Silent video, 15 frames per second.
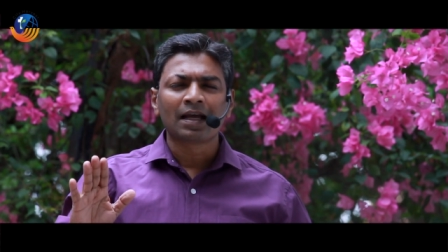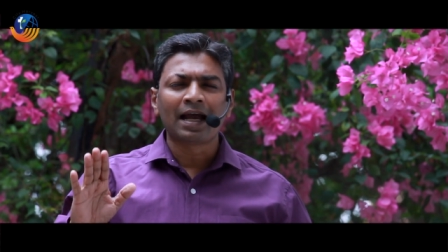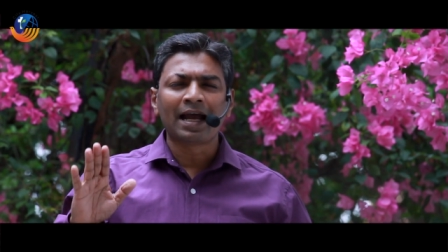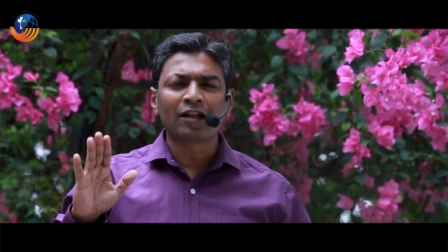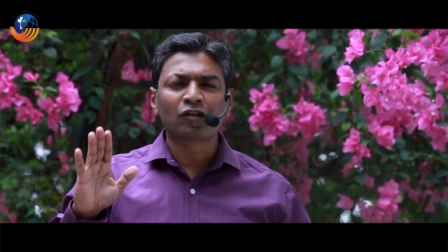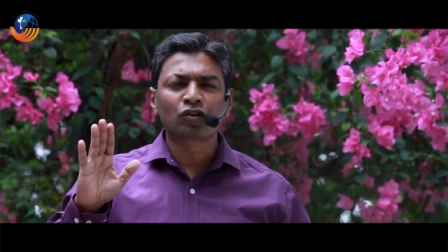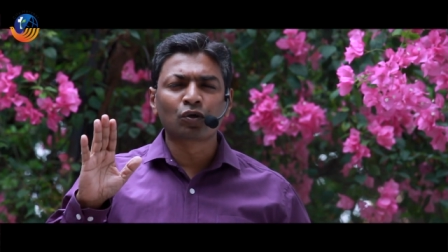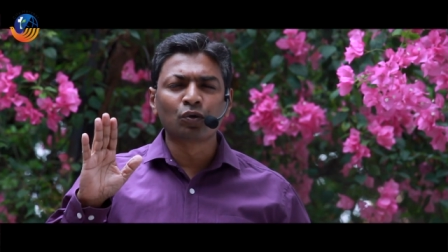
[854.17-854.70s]

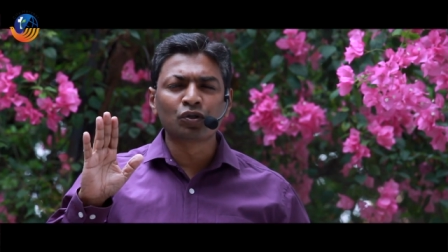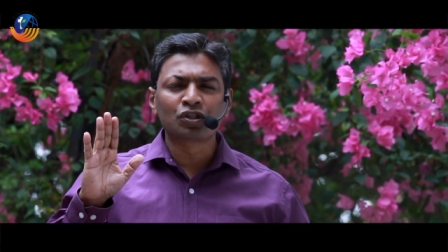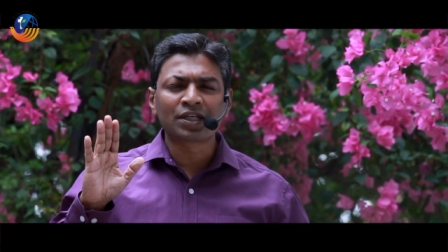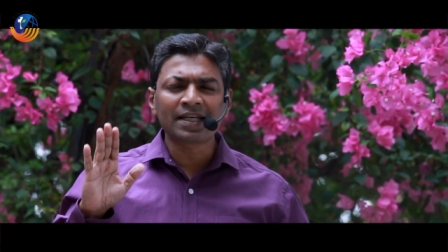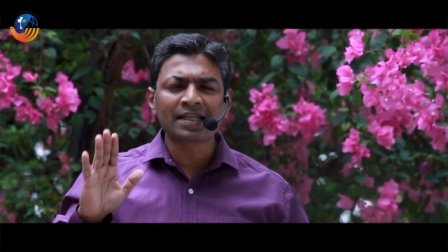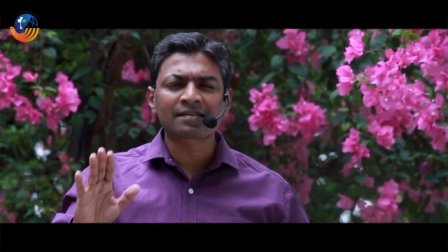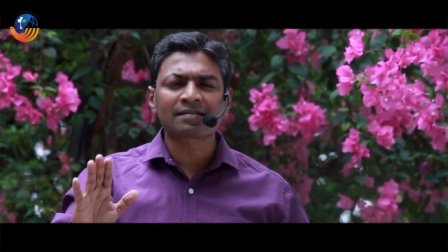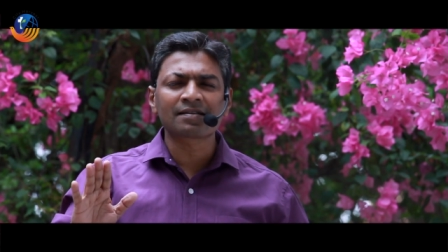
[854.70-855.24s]
And through
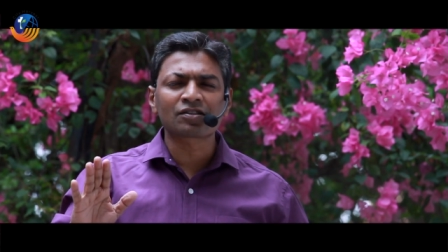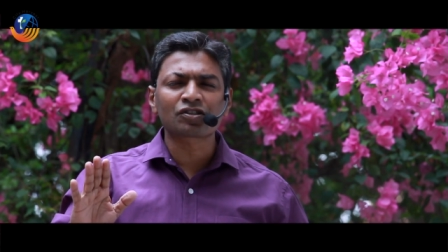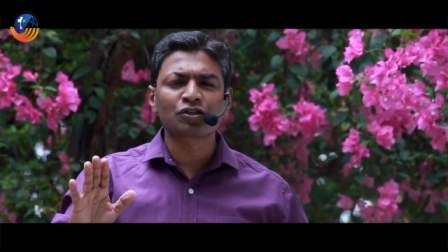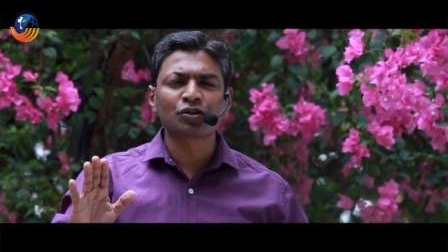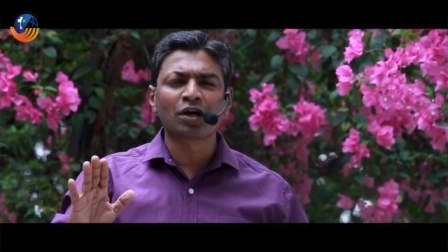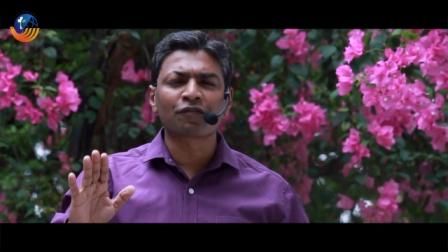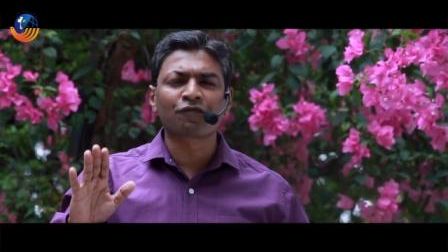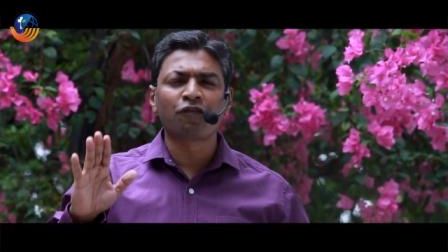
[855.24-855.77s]
Jesus,
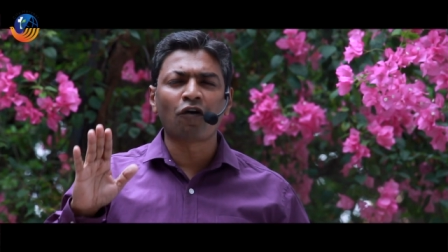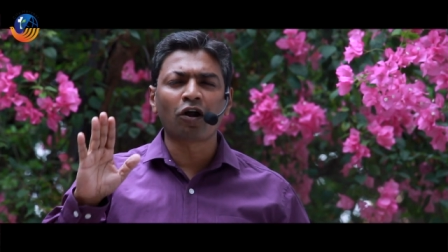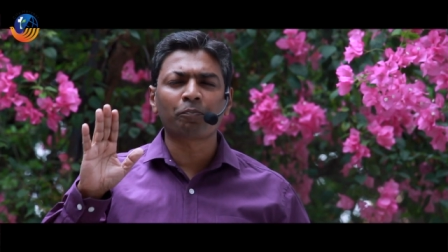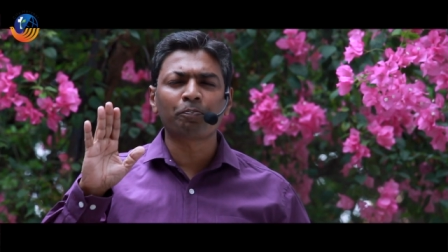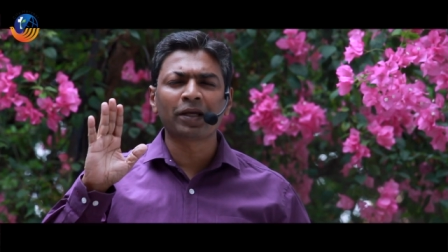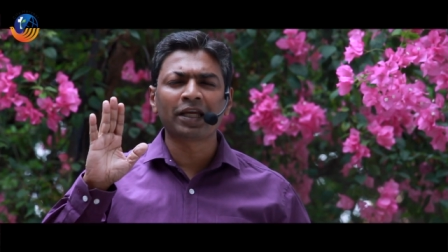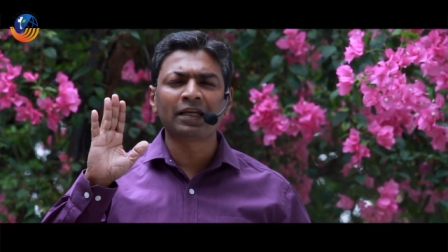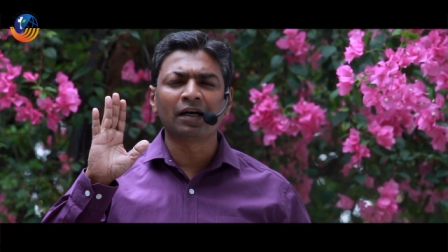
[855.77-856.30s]
you are
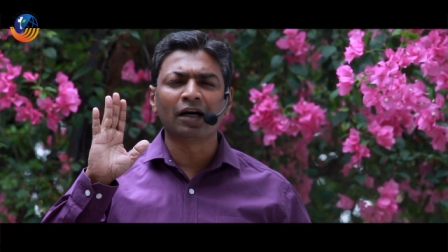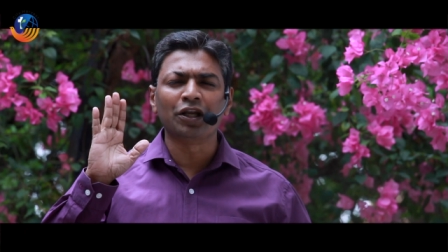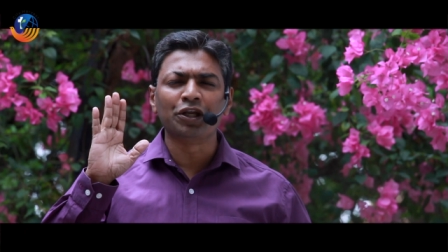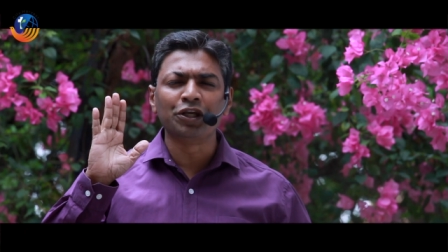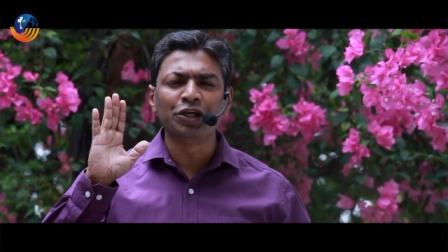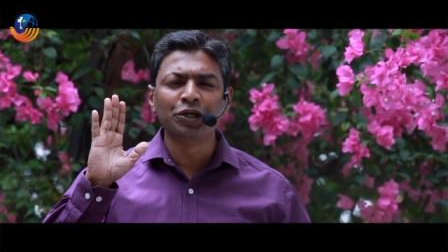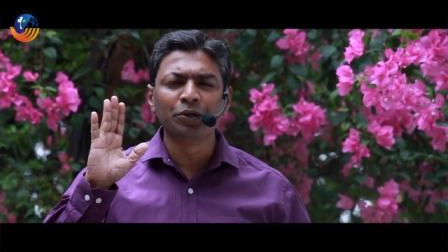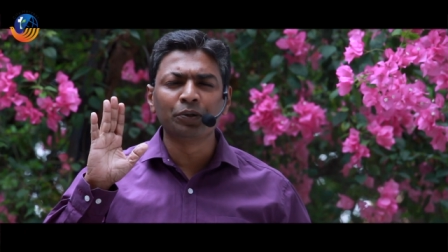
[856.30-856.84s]
forming a
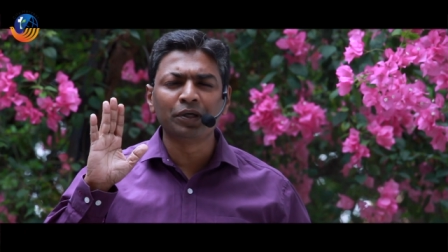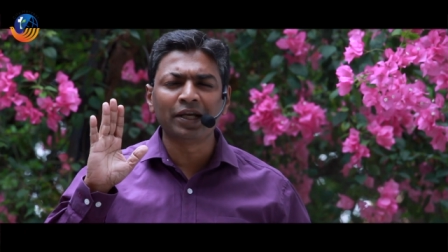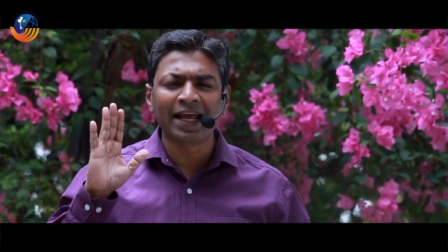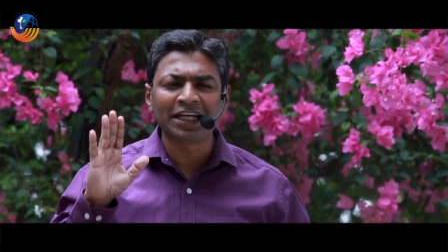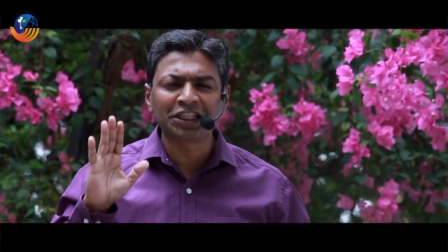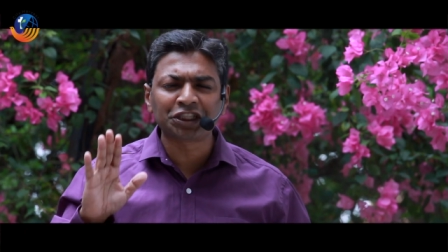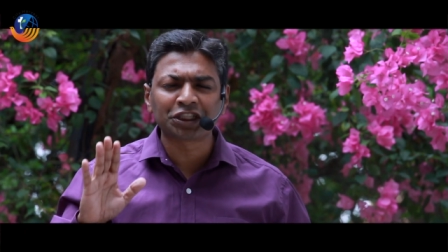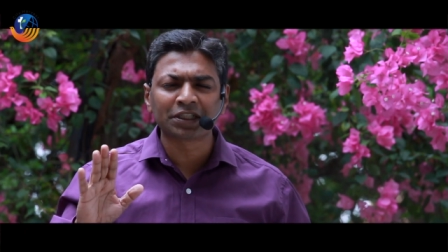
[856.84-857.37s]
new
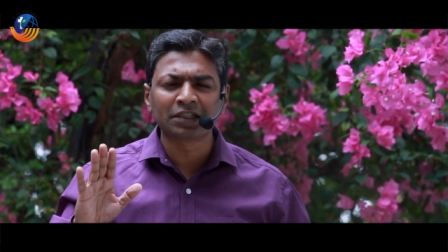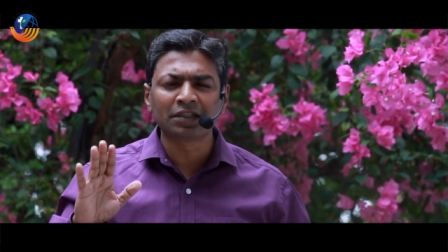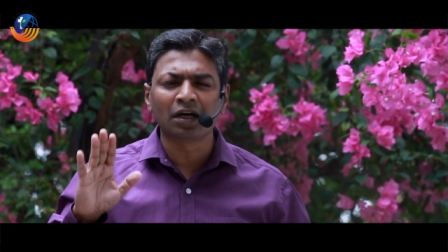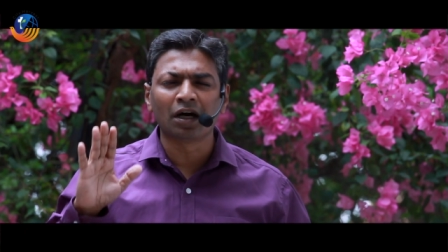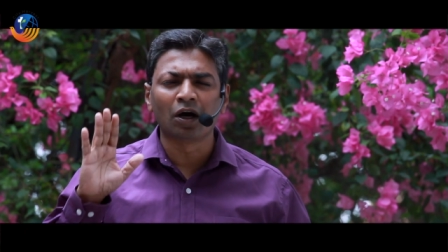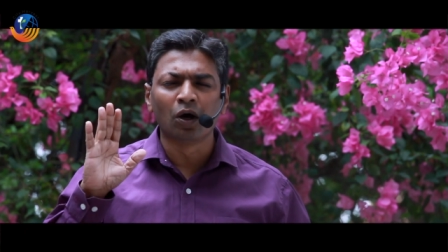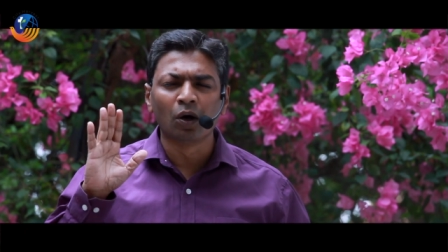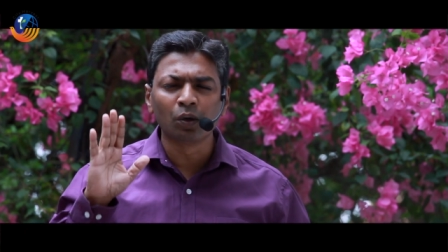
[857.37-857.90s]
nation,
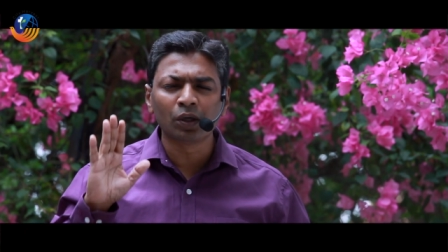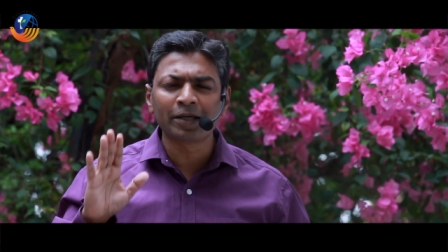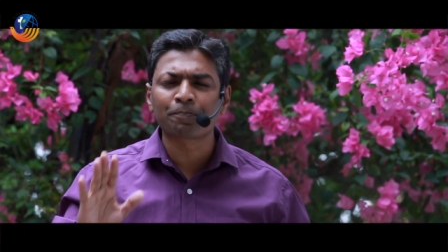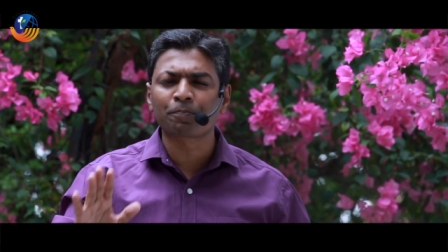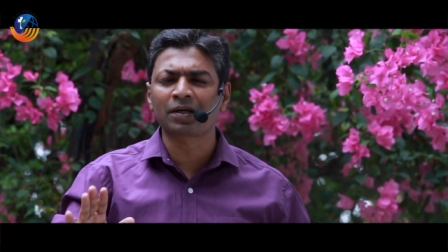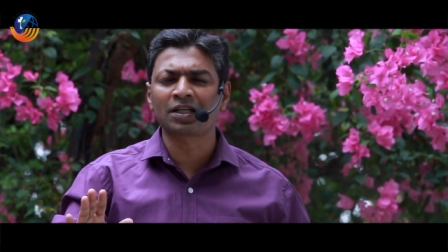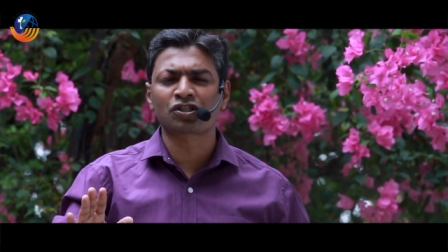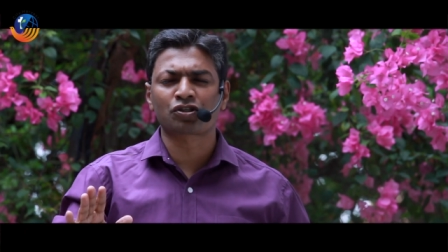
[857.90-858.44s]
a holy
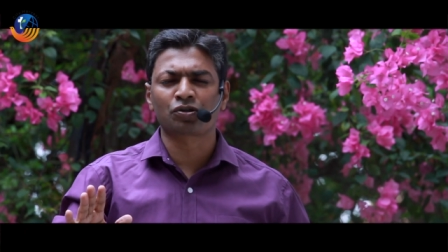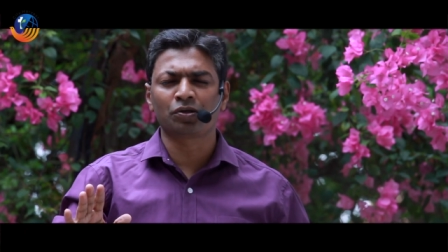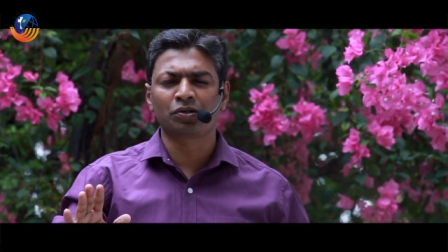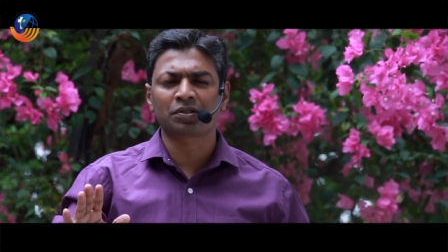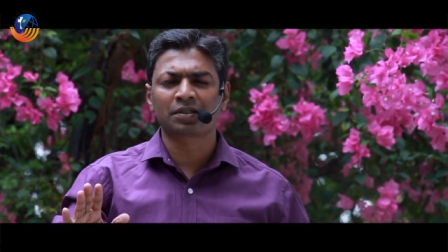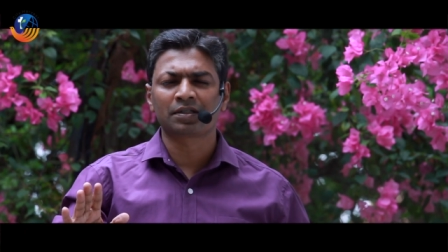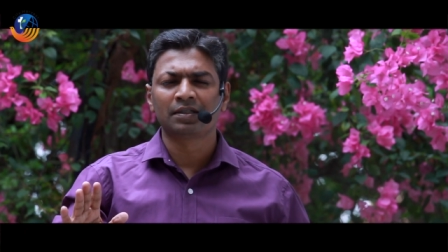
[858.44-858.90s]
priesthood.